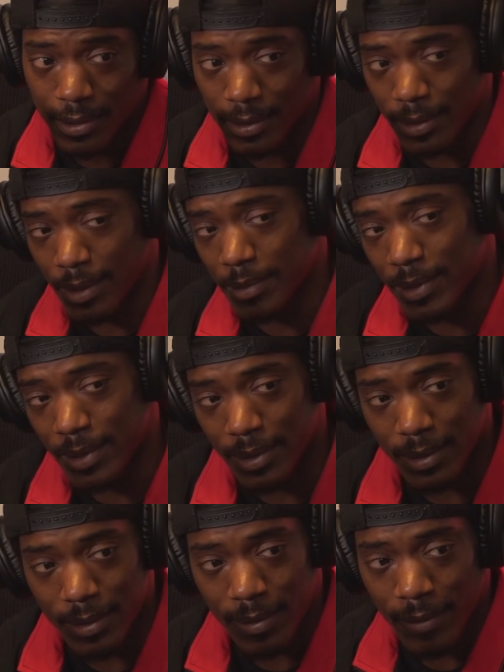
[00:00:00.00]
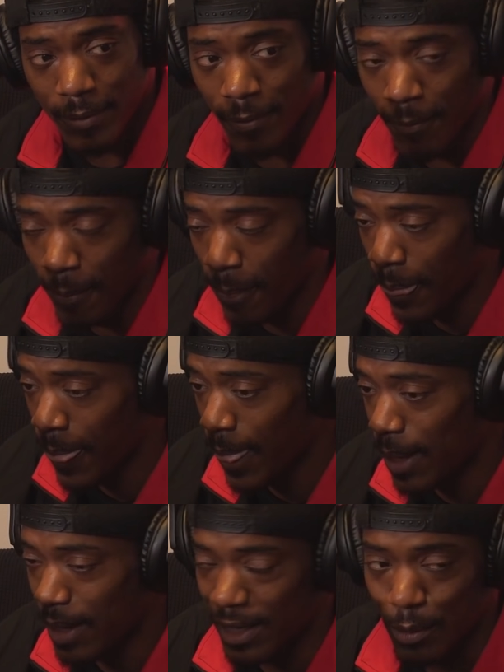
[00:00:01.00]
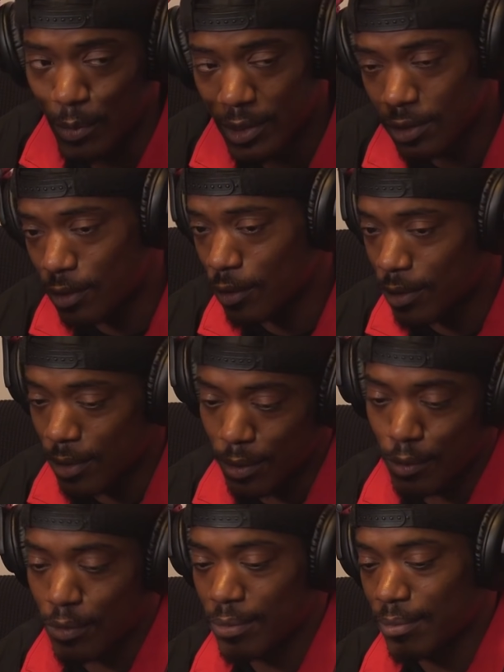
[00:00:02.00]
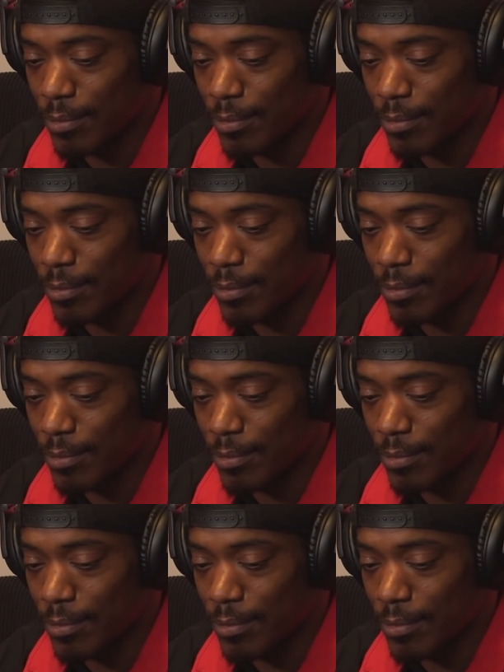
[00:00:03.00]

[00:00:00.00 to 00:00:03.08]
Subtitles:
You know what I'm saying? And then we just got to know,